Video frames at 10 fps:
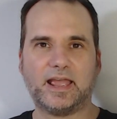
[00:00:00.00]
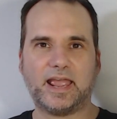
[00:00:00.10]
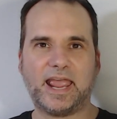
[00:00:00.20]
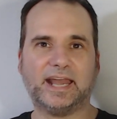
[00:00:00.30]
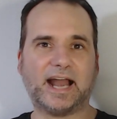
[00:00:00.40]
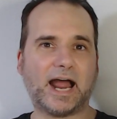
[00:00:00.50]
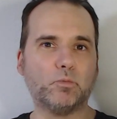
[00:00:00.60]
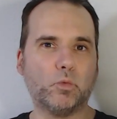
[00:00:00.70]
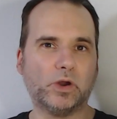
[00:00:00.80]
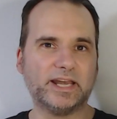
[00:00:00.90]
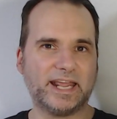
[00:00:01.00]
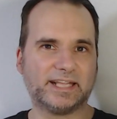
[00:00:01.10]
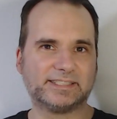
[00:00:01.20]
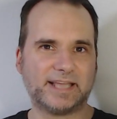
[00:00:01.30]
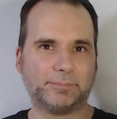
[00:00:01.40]
And I wouldn't
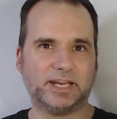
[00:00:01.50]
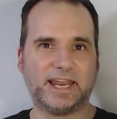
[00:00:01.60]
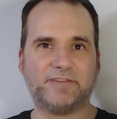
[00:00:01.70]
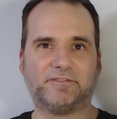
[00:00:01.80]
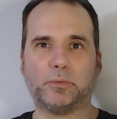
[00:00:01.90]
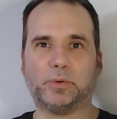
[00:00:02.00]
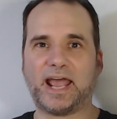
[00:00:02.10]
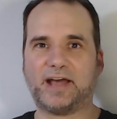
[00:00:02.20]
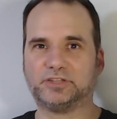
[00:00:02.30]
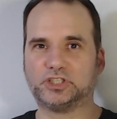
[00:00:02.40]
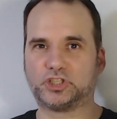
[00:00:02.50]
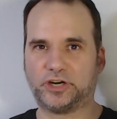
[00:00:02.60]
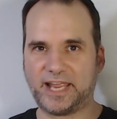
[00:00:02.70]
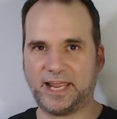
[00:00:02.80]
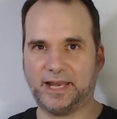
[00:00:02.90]
accept it if I would have to
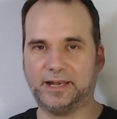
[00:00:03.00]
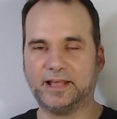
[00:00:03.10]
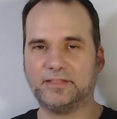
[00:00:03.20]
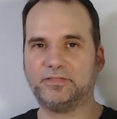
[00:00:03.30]
turn in